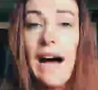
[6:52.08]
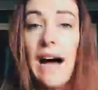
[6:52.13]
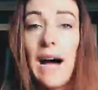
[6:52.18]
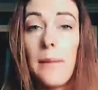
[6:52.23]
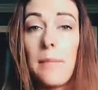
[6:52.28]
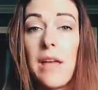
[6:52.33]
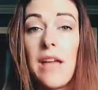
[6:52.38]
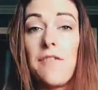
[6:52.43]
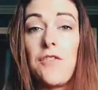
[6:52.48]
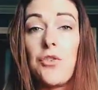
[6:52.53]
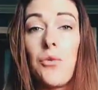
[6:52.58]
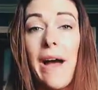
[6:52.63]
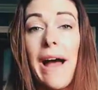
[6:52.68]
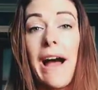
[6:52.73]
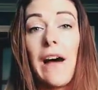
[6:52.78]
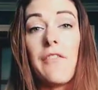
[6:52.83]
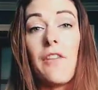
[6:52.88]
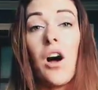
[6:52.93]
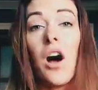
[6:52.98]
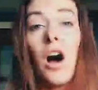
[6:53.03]
Um, if you
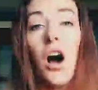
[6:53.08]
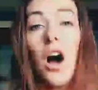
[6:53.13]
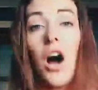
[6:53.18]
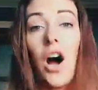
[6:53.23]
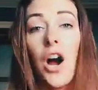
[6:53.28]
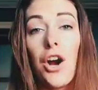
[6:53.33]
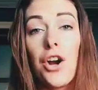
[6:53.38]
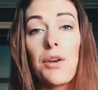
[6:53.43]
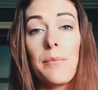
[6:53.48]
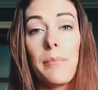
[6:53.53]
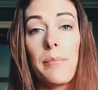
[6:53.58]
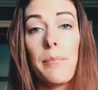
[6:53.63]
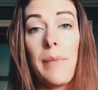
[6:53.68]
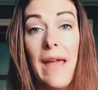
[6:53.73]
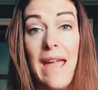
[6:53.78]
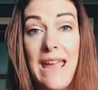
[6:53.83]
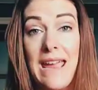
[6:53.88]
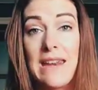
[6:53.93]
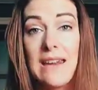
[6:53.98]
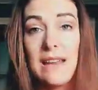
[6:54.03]
have heart
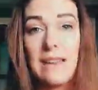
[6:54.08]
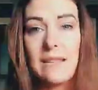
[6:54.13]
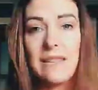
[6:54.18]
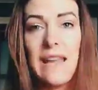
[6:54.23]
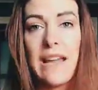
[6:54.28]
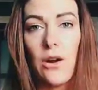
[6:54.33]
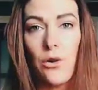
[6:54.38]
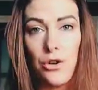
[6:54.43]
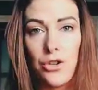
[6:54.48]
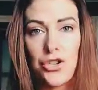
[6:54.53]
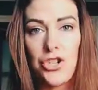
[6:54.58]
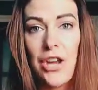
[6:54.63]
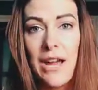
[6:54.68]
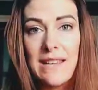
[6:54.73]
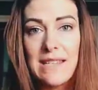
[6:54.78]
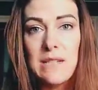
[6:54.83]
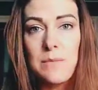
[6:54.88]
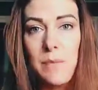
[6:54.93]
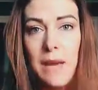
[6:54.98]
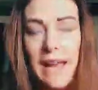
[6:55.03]
pain, like, or
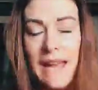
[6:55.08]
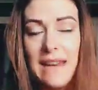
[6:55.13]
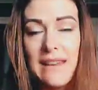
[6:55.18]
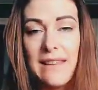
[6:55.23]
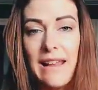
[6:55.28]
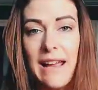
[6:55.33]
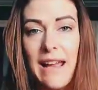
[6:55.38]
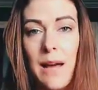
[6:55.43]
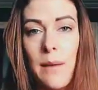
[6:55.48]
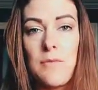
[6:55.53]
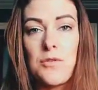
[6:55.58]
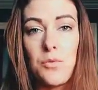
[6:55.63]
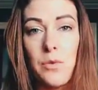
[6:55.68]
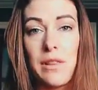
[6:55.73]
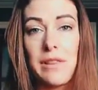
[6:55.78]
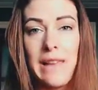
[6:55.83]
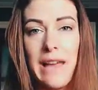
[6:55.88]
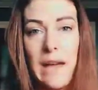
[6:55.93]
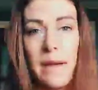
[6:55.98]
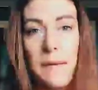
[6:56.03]
chest pain that comes
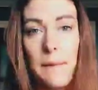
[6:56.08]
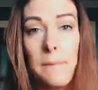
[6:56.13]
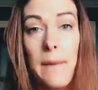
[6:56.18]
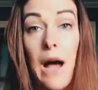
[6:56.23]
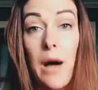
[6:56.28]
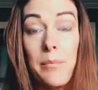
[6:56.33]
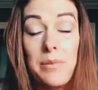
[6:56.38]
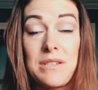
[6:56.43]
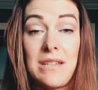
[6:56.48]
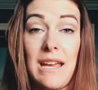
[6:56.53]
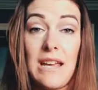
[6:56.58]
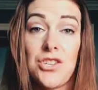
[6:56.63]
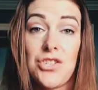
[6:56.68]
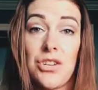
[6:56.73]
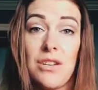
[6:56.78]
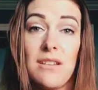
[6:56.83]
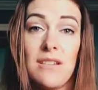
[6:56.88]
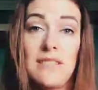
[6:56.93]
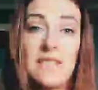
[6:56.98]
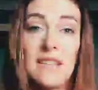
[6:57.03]
with like
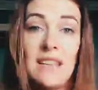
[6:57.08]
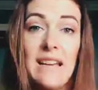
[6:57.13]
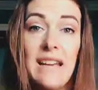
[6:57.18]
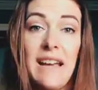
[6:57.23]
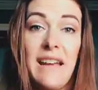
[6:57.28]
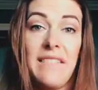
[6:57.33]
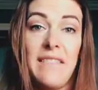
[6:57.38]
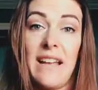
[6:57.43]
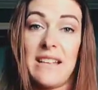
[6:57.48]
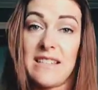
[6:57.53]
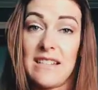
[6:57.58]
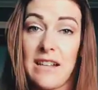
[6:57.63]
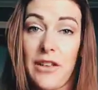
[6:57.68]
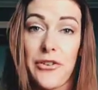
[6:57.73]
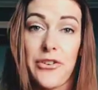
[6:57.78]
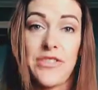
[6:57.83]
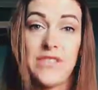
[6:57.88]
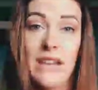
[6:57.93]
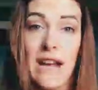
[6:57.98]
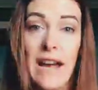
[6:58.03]
palpitations, that's
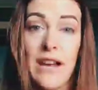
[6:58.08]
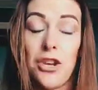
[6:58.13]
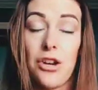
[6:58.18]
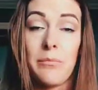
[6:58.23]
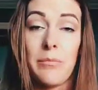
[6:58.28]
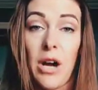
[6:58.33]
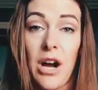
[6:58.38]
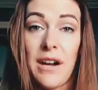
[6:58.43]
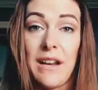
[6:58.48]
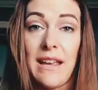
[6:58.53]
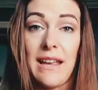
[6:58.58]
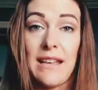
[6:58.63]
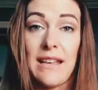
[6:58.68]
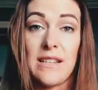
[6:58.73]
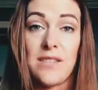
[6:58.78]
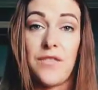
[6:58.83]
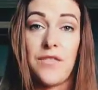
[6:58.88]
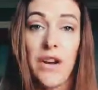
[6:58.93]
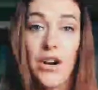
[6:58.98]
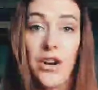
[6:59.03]
another sign your body
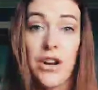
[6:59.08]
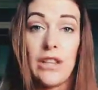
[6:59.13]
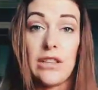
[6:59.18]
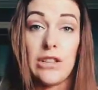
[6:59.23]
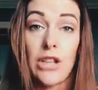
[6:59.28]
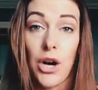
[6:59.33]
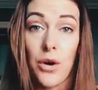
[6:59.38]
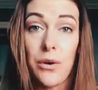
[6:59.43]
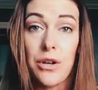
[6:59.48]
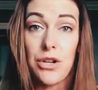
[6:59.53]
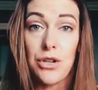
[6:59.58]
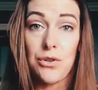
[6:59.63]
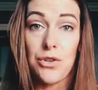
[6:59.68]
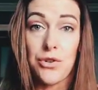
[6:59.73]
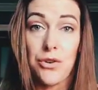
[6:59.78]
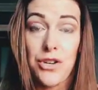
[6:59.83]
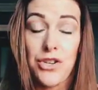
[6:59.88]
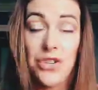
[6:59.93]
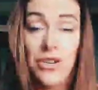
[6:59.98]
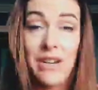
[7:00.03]
is very low in
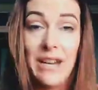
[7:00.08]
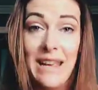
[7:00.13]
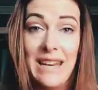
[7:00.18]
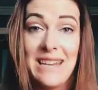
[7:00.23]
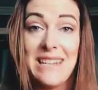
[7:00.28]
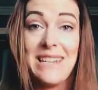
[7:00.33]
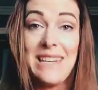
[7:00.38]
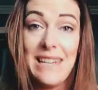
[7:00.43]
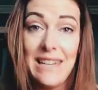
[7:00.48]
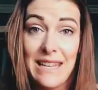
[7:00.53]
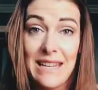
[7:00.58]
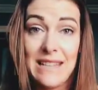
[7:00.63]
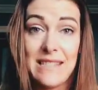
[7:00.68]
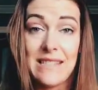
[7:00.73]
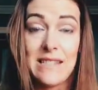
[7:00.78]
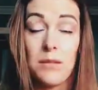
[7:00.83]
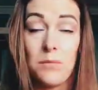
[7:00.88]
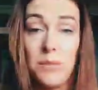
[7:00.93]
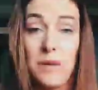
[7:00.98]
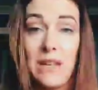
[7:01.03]
nutrition and it
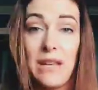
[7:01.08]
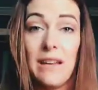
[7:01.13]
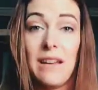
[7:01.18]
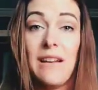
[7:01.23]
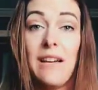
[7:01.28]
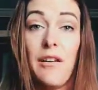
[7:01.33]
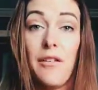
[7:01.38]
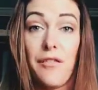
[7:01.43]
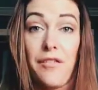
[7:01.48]
needs to be